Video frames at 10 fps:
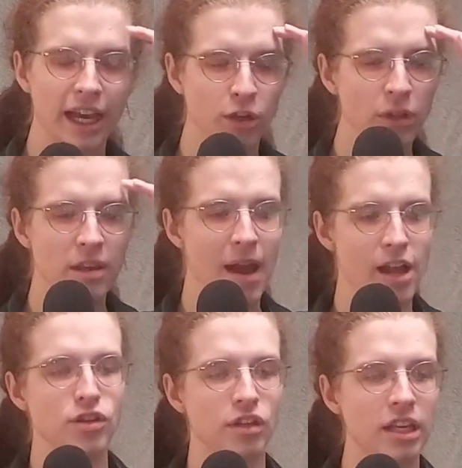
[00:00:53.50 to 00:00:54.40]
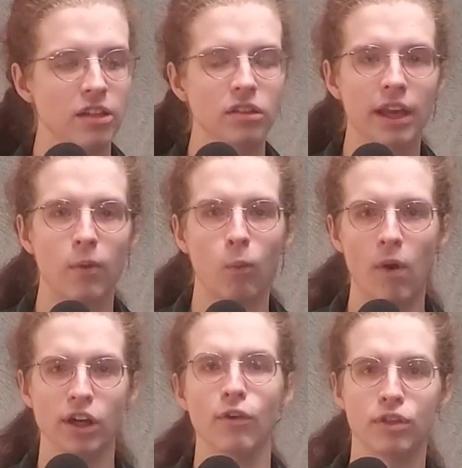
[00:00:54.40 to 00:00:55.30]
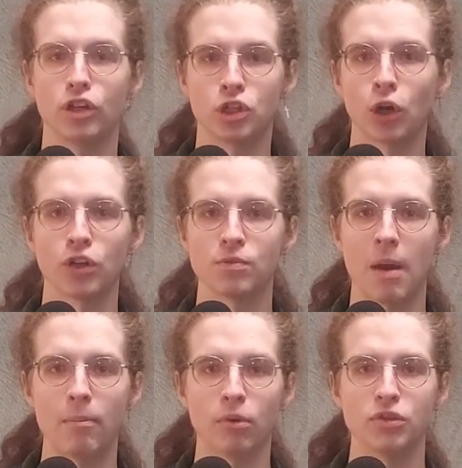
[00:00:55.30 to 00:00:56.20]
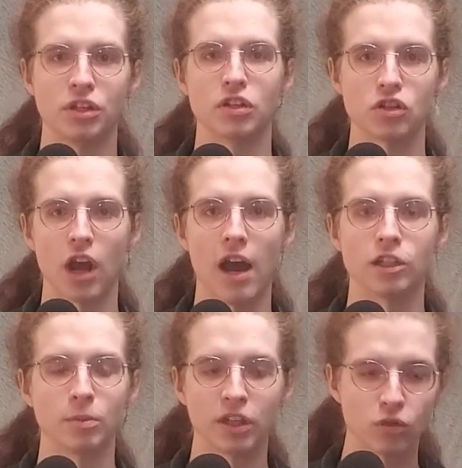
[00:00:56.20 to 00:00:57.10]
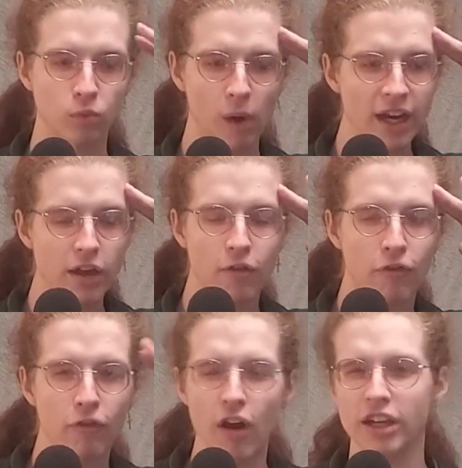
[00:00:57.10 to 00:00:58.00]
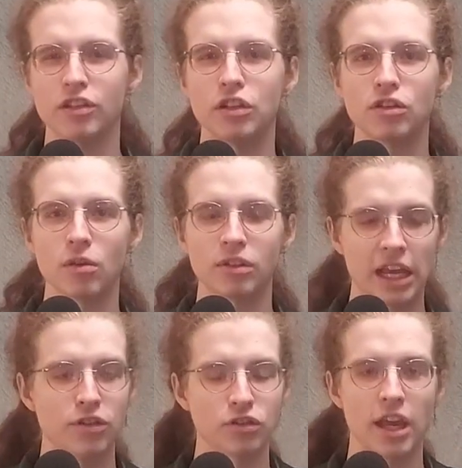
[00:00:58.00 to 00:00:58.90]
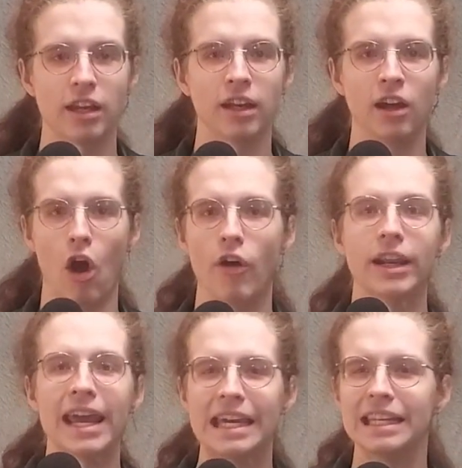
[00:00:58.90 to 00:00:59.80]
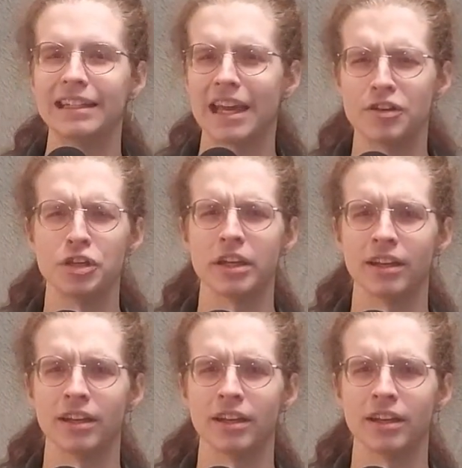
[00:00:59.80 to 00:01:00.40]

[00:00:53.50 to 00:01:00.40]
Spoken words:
can only imagine he's like one of the church members in disguise, because why the fuck is he so dead set on hating Denji?